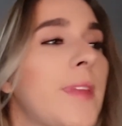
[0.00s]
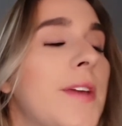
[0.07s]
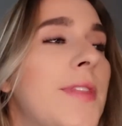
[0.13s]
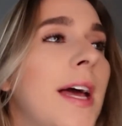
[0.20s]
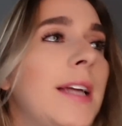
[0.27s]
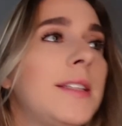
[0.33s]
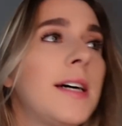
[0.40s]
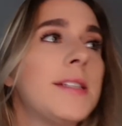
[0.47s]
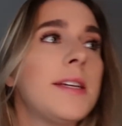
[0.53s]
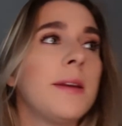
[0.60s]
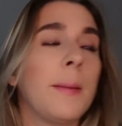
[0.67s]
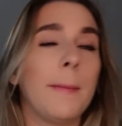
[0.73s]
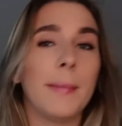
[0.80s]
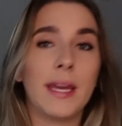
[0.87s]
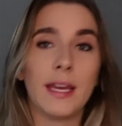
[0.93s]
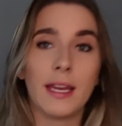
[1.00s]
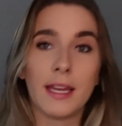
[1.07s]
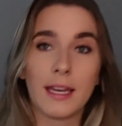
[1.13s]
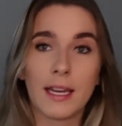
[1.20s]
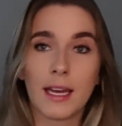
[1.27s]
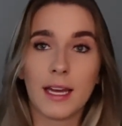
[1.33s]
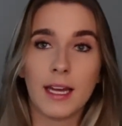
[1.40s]
that doesn't
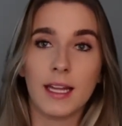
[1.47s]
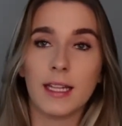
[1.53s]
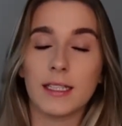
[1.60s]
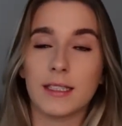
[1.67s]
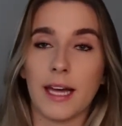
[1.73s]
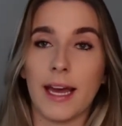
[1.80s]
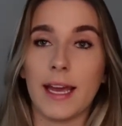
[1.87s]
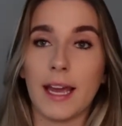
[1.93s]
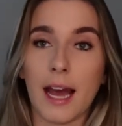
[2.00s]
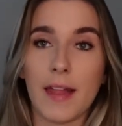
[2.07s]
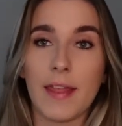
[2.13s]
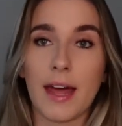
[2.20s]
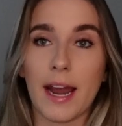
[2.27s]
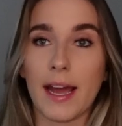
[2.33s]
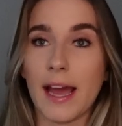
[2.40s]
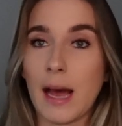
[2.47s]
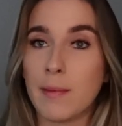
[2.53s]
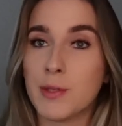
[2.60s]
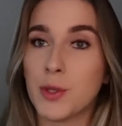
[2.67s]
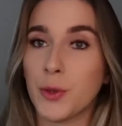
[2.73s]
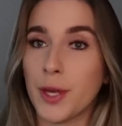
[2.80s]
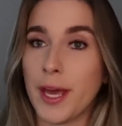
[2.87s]
mean like that I
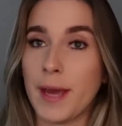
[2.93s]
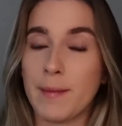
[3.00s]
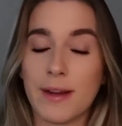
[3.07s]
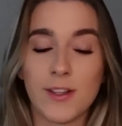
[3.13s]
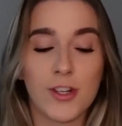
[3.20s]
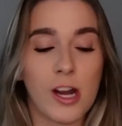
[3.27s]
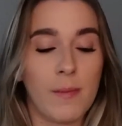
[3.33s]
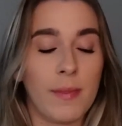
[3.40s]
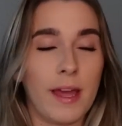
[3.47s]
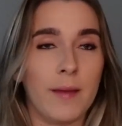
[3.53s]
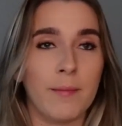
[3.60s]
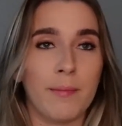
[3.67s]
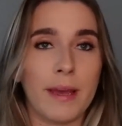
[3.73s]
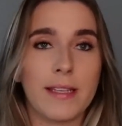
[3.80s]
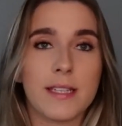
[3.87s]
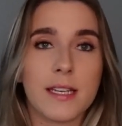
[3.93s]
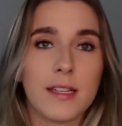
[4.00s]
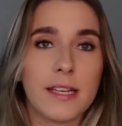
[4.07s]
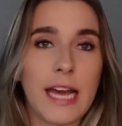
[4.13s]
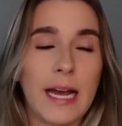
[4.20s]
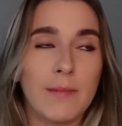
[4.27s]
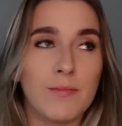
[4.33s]
absolutely hate my job. That
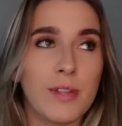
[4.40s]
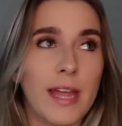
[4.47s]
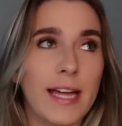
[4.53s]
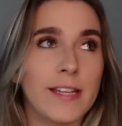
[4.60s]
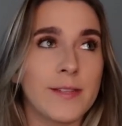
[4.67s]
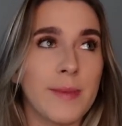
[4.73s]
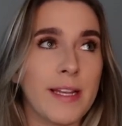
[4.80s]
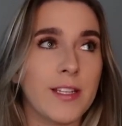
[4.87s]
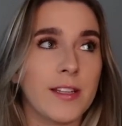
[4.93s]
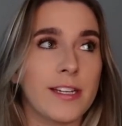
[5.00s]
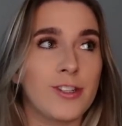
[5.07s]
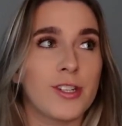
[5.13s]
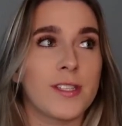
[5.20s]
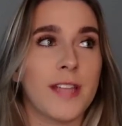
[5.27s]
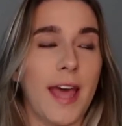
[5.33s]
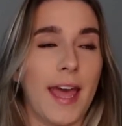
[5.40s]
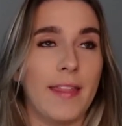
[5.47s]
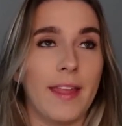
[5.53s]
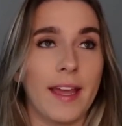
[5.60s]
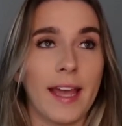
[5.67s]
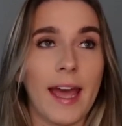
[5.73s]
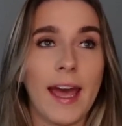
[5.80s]
basically, I'm, that is basically just saying
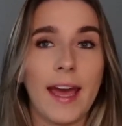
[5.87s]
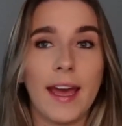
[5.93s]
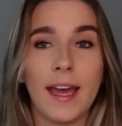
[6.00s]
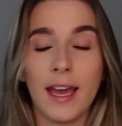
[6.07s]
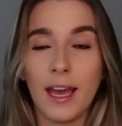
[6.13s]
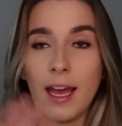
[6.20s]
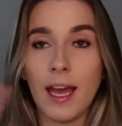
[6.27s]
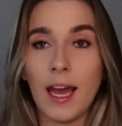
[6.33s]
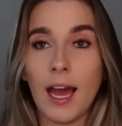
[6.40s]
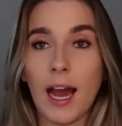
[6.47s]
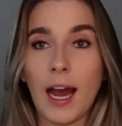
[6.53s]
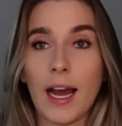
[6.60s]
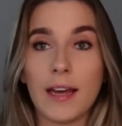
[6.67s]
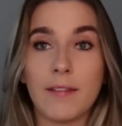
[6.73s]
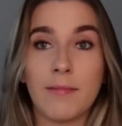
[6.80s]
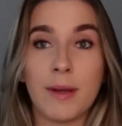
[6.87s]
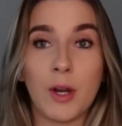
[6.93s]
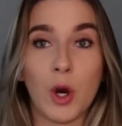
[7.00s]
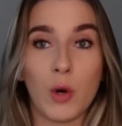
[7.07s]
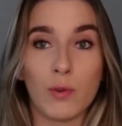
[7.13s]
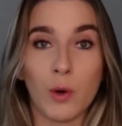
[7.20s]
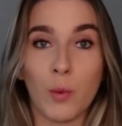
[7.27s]
like, hey, I've been
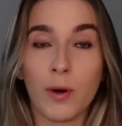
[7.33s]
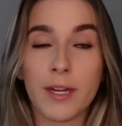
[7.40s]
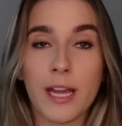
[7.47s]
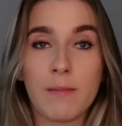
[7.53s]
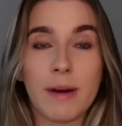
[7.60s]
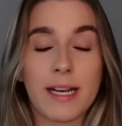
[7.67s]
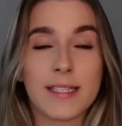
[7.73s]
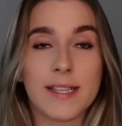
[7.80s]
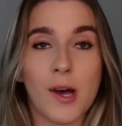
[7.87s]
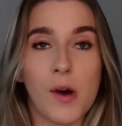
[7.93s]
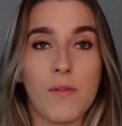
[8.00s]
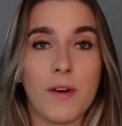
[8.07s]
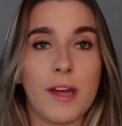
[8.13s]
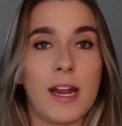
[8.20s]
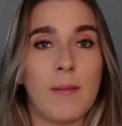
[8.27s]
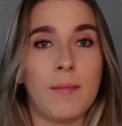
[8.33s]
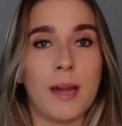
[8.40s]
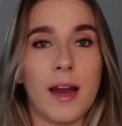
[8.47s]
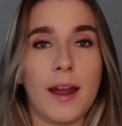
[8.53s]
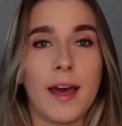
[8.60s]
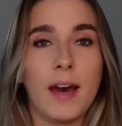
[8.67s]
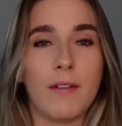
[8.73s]
overworking myself and I'm
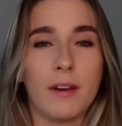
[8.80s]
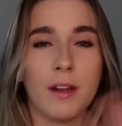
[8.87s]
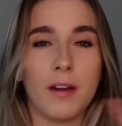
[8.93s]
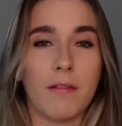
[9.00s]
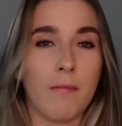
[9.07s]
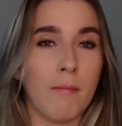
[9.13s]
not having enough